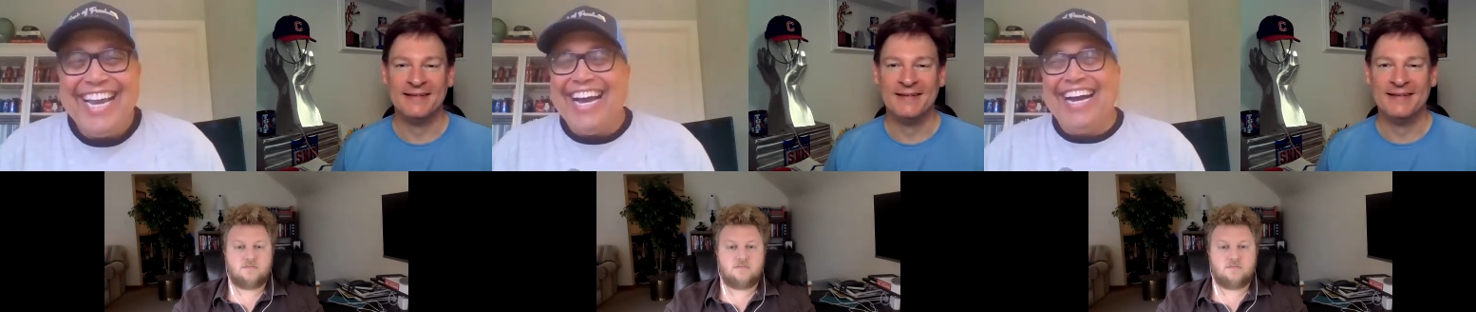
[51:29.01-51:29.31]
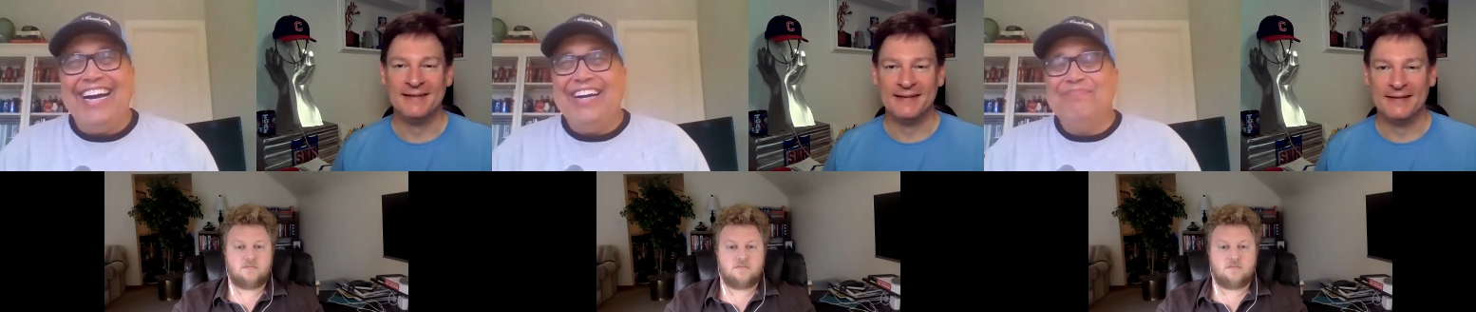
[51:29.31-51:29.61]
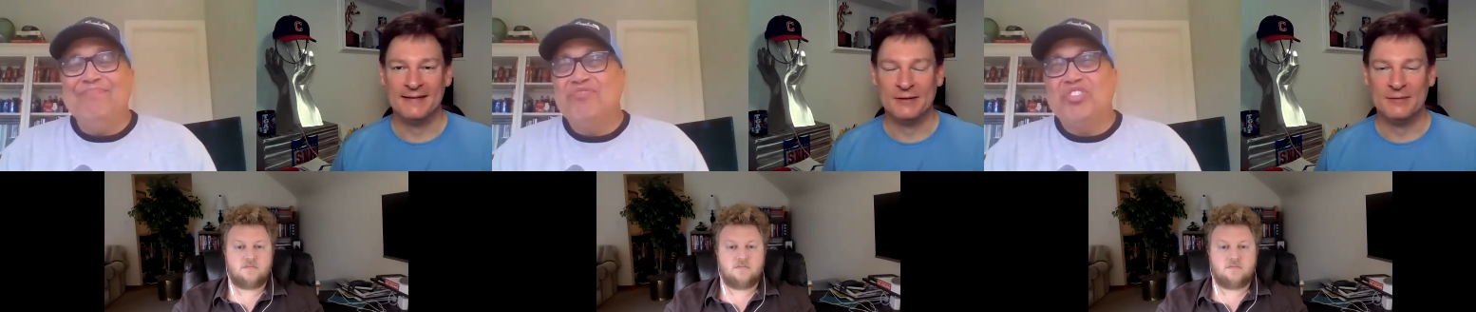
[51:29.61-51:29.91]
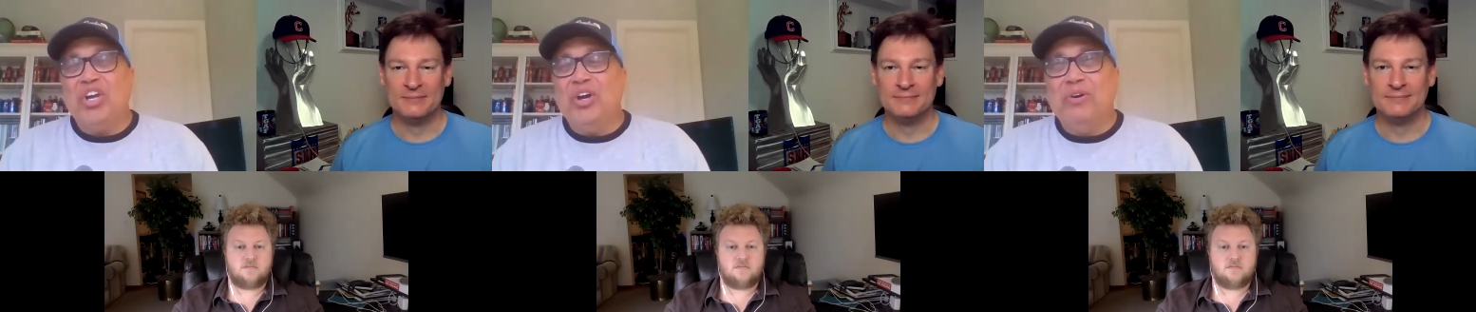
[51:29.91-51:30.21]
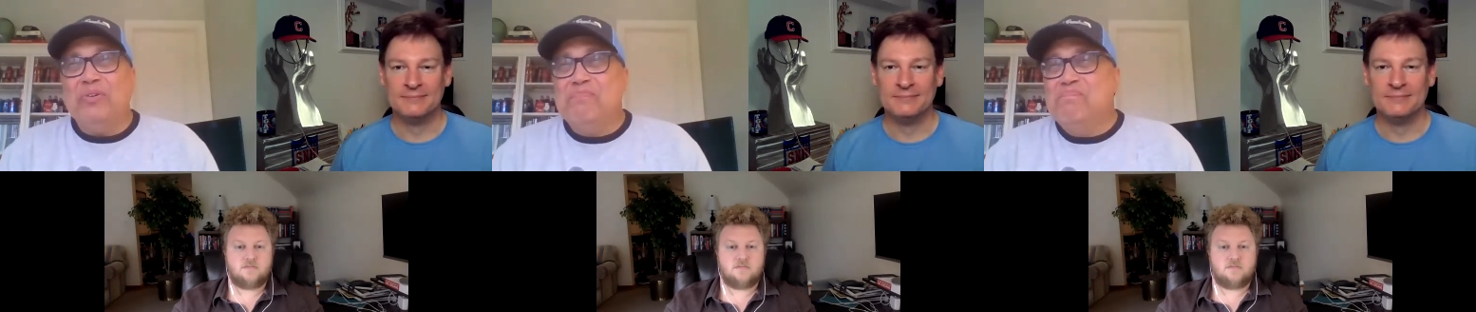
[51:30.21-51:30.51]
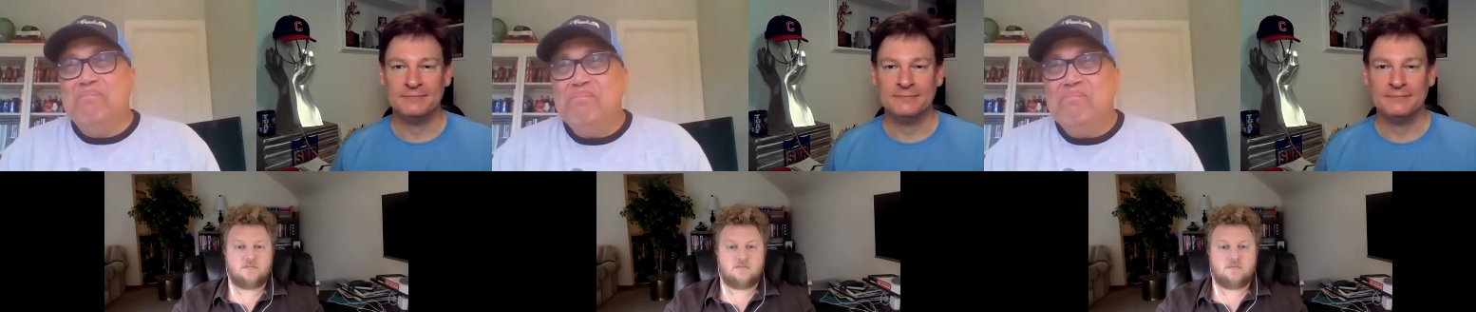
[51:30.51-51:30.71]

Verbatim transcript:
Speaker 1: Um, so